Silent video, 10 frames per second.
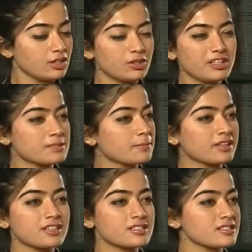you know
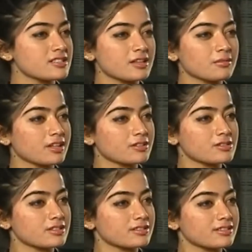expectations em
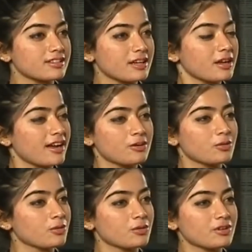ledu sir. I
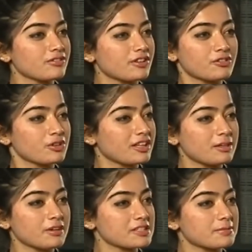don't know if I have to
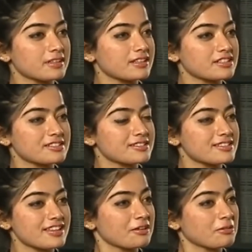keep
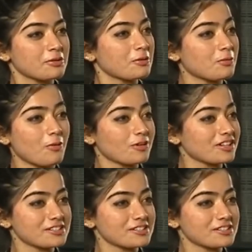expectations, I don't know what